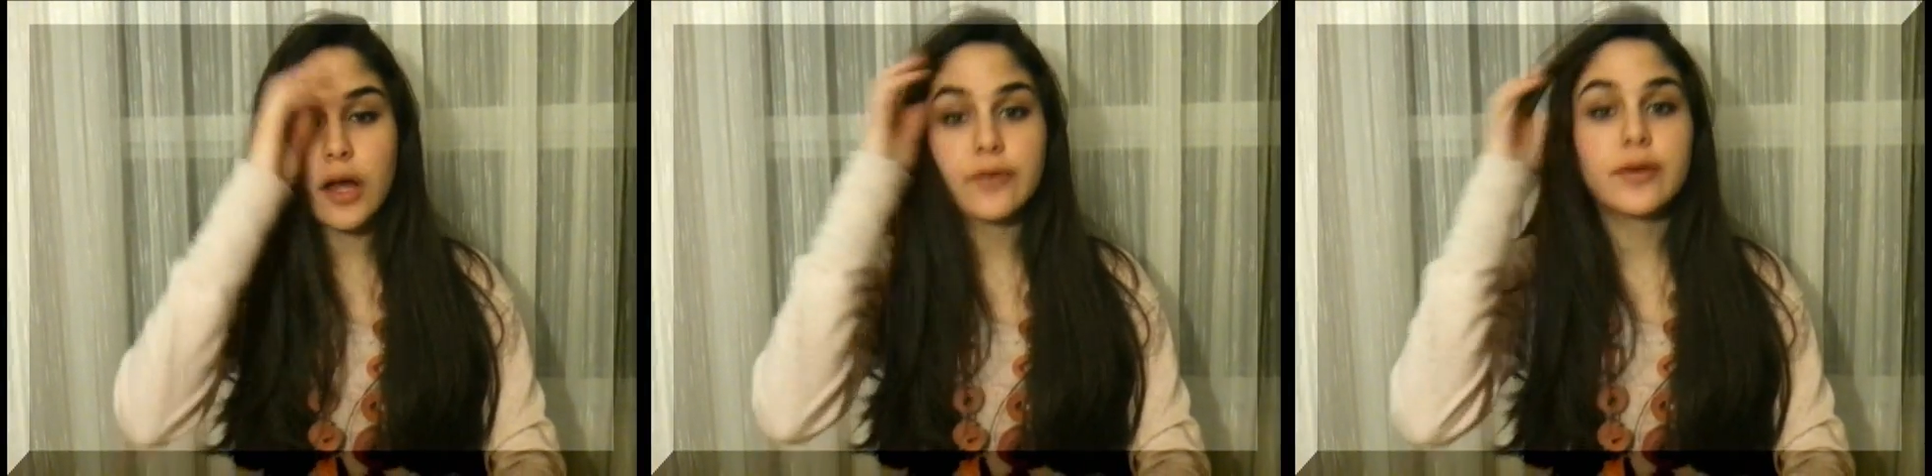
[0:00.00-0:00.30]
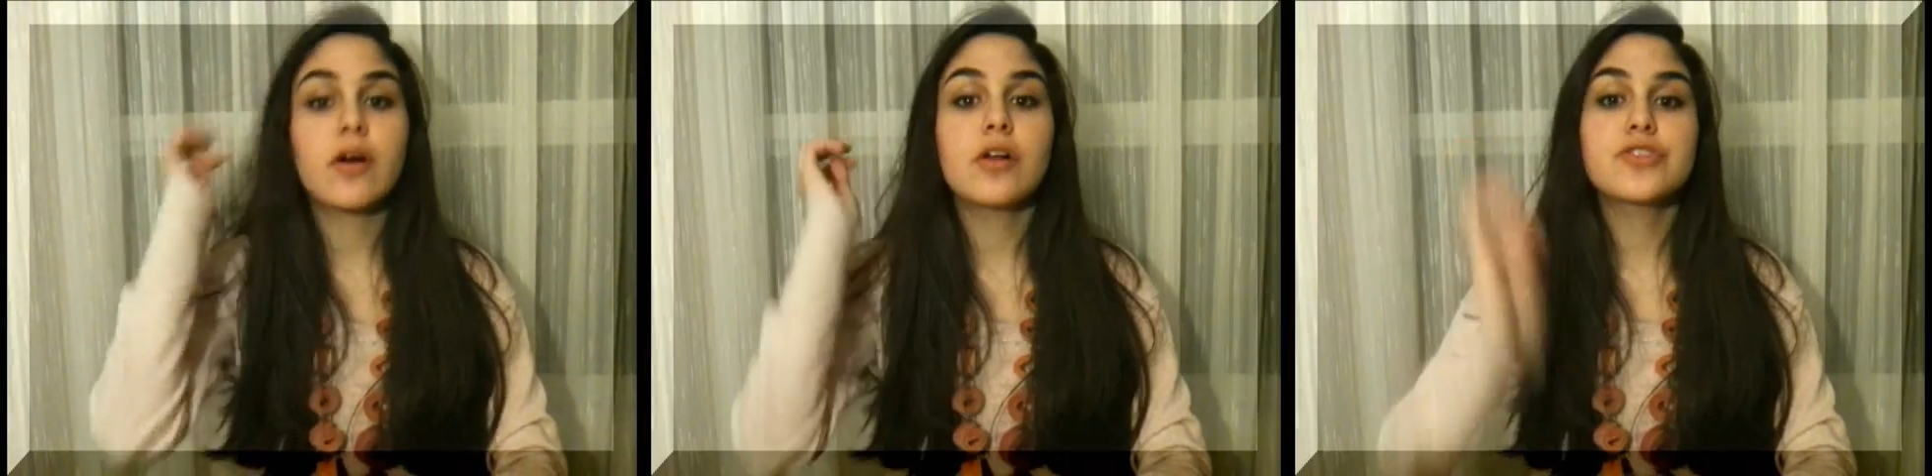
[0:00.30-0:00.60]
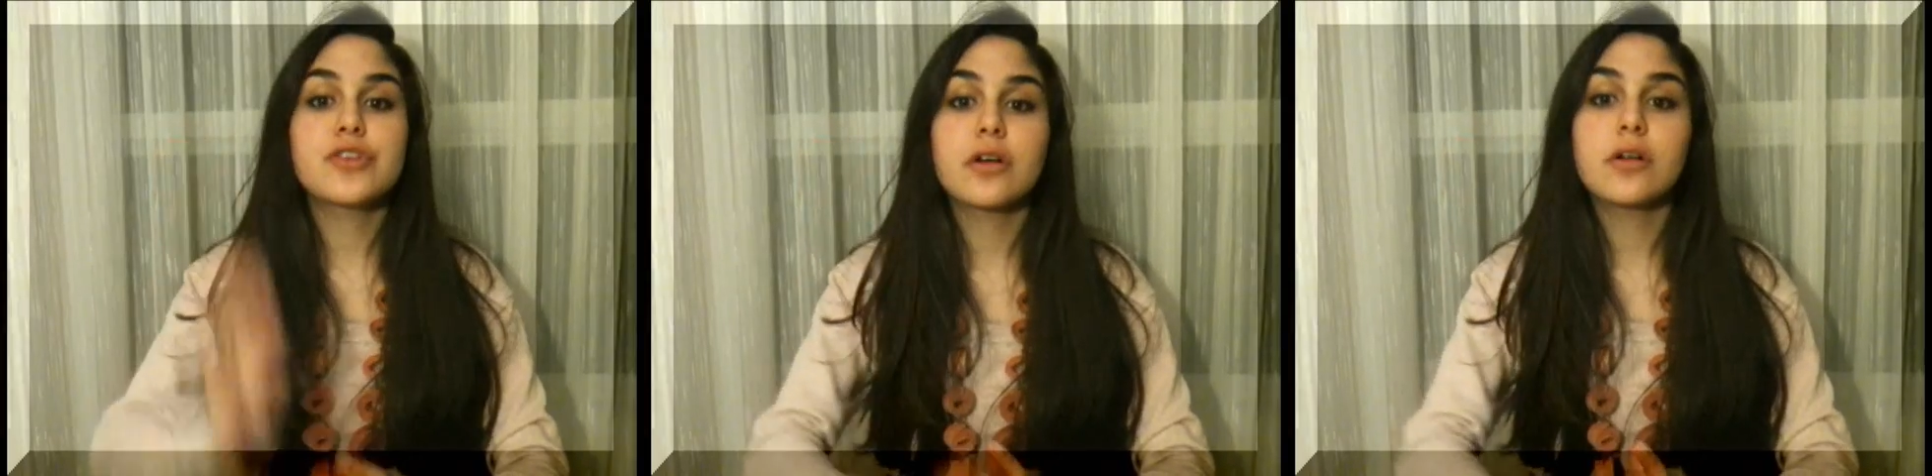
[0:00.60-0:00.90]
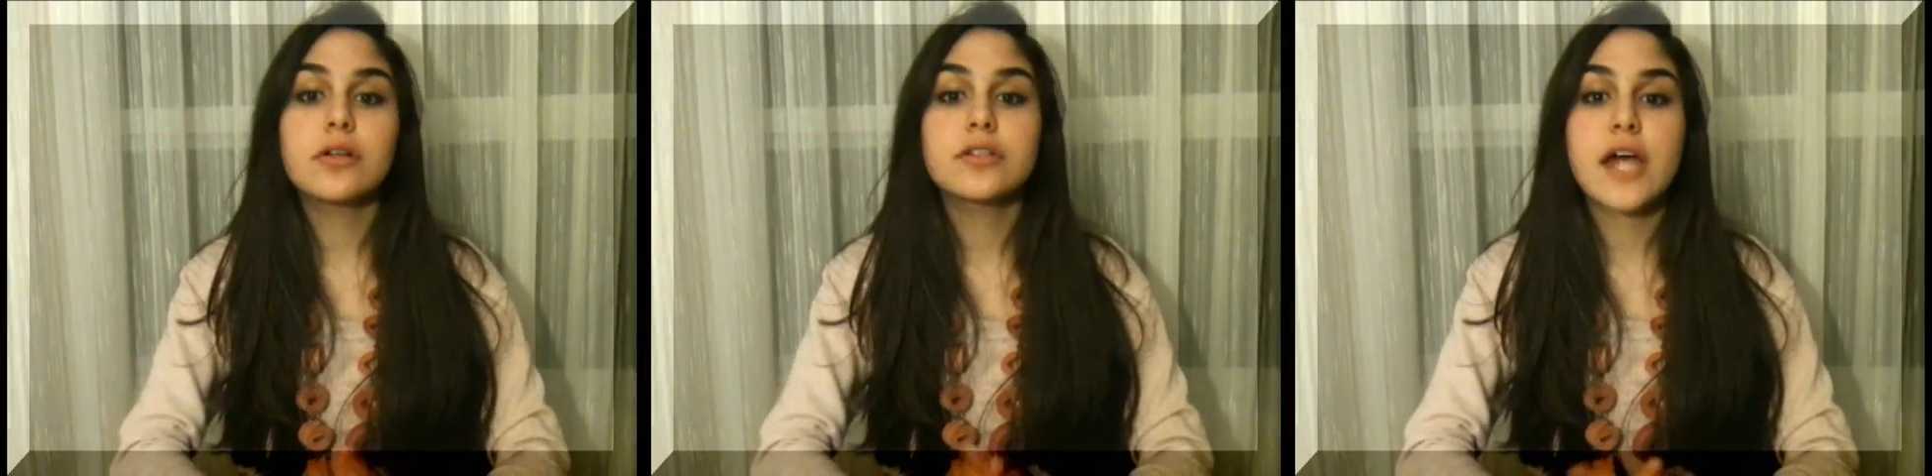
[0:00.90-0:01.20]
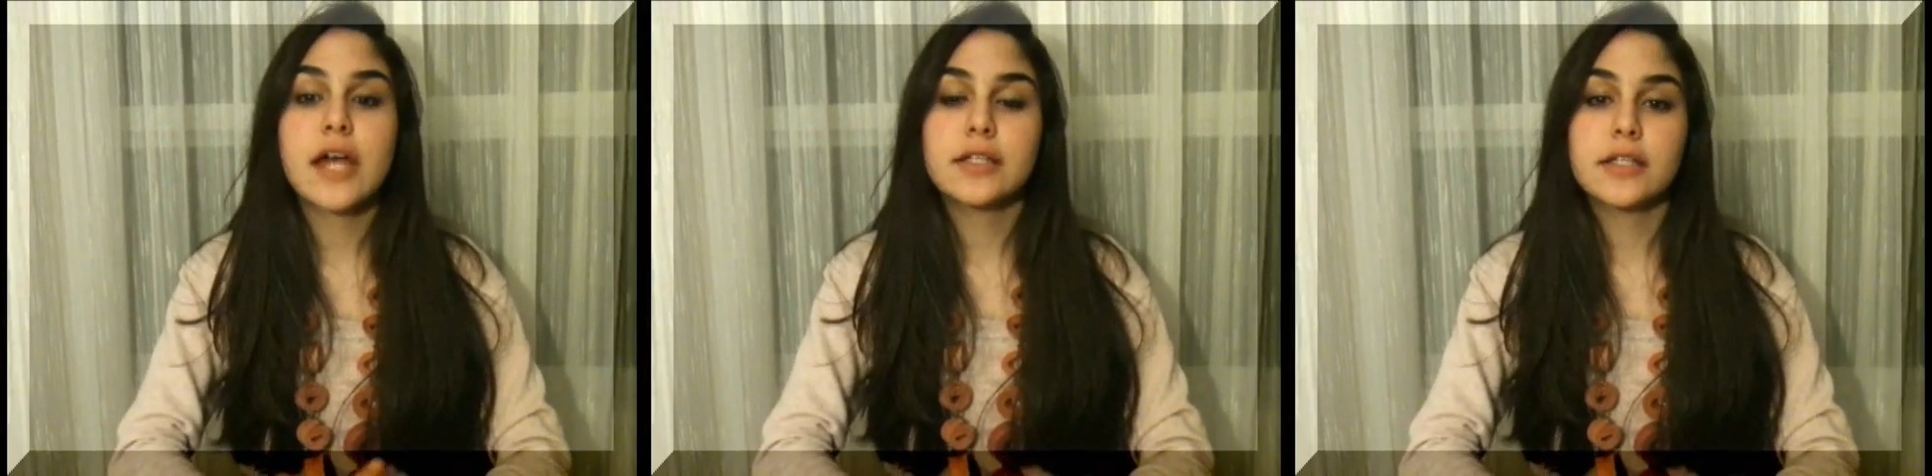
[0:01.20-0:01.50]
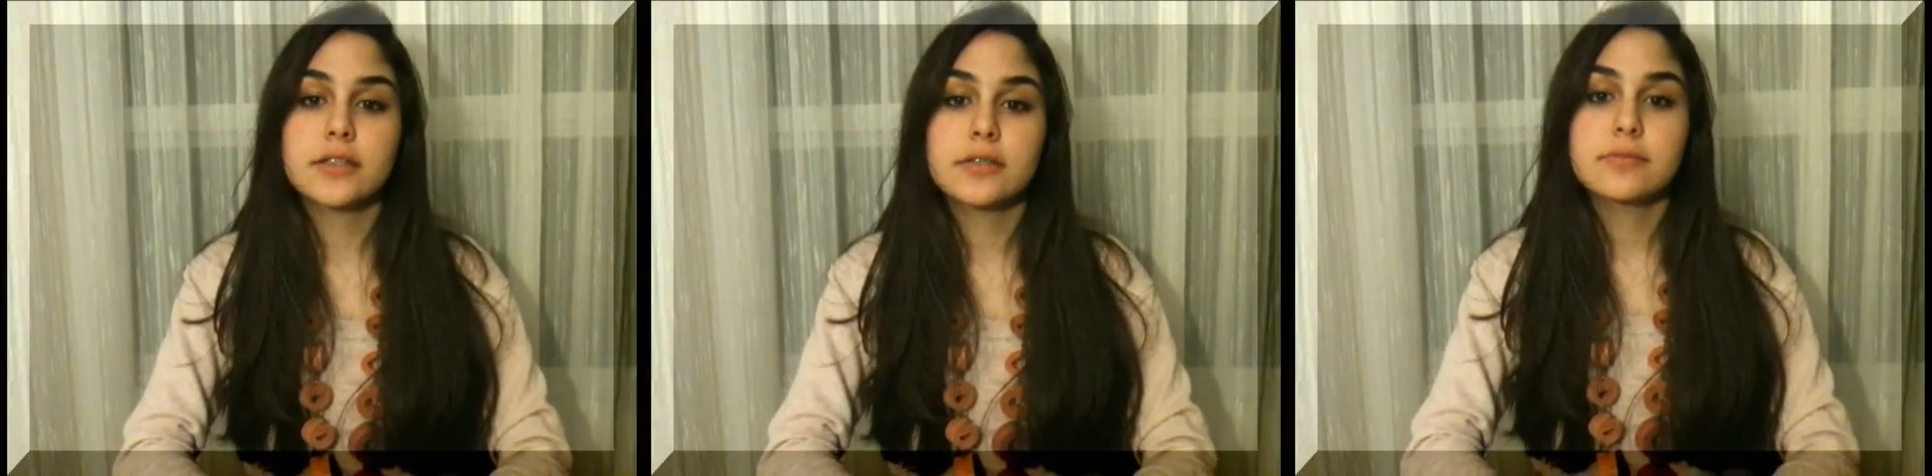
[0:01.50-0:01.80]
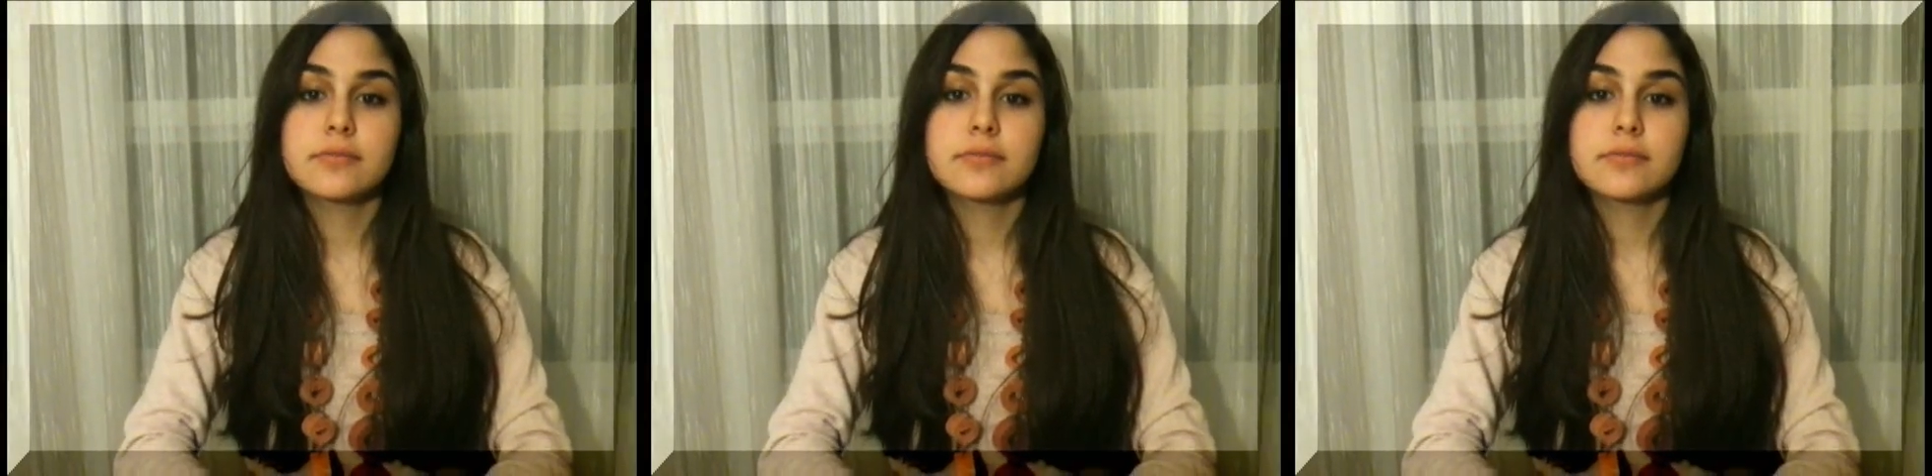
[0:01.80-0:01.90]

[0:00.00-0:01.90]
agricultural techniques.